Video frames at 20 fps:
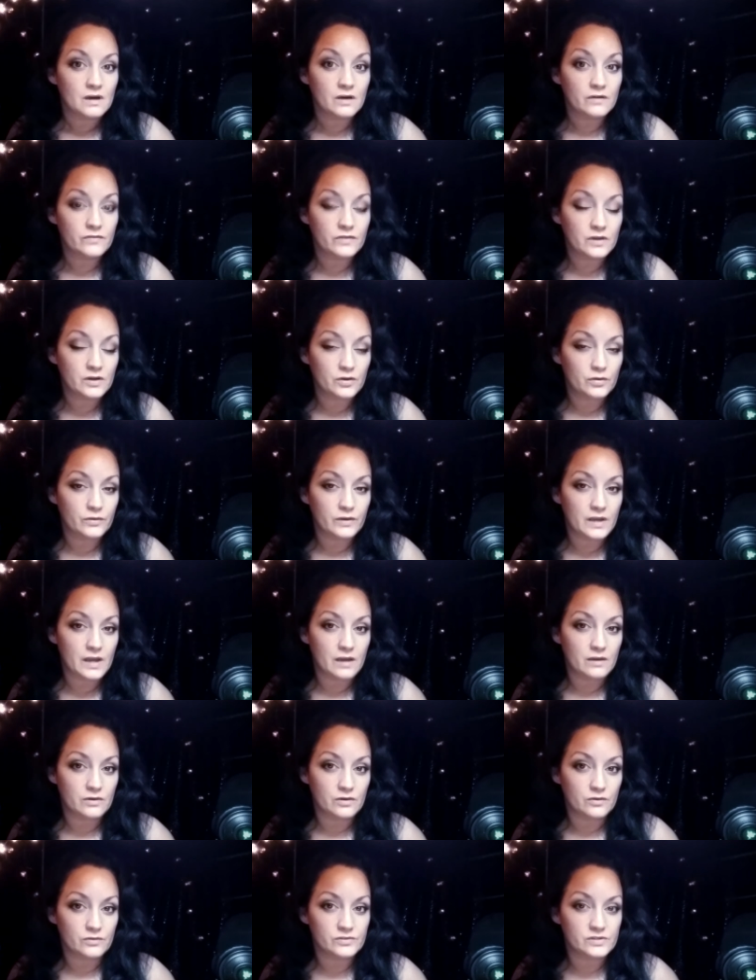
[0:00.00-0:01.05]
of the
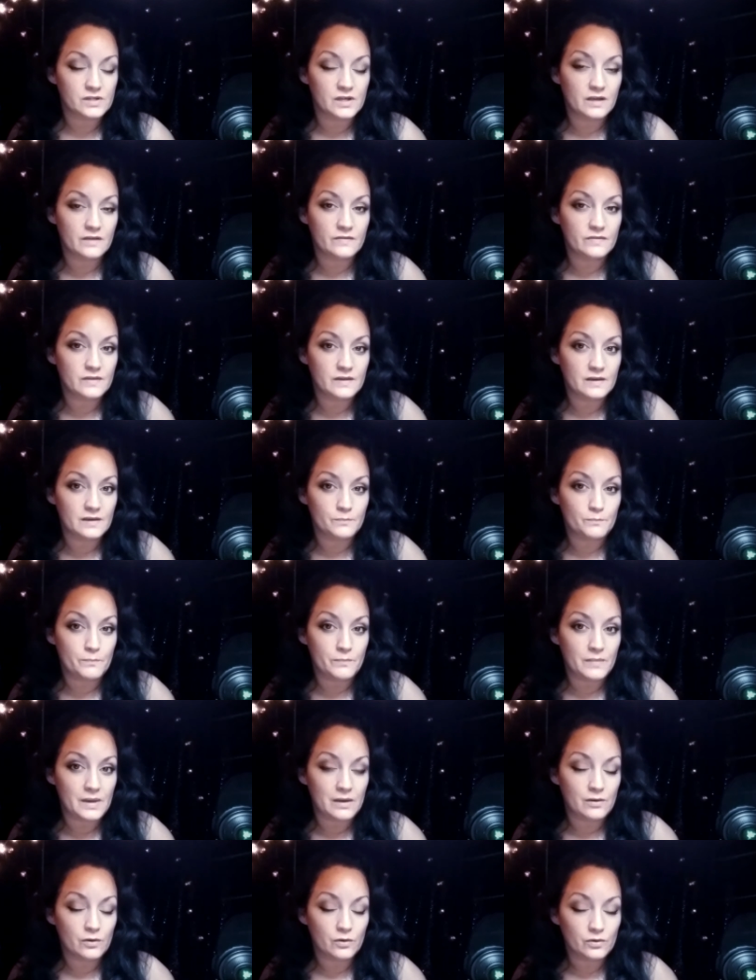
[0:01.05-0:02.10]
creators in the
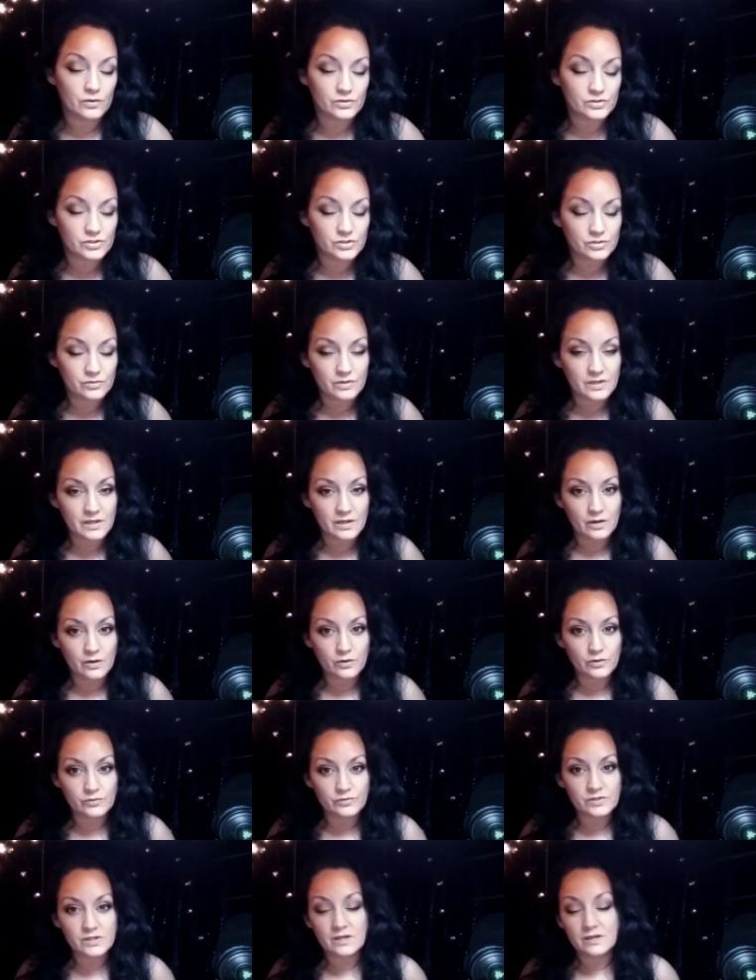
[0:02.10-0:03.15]
Maker
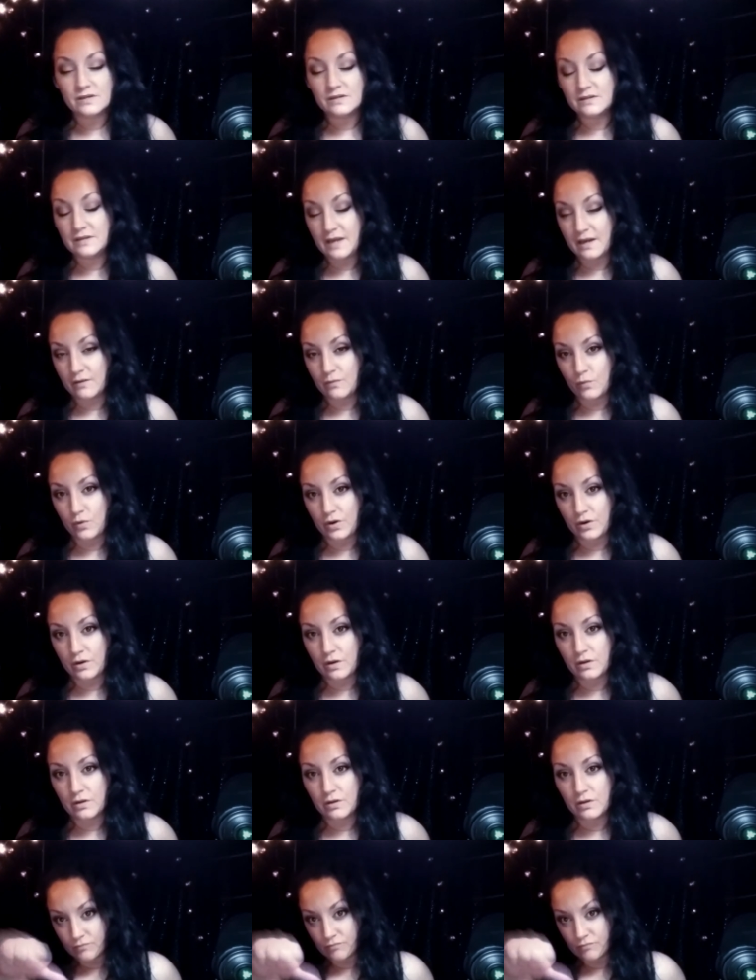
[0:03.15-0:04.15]
Studios network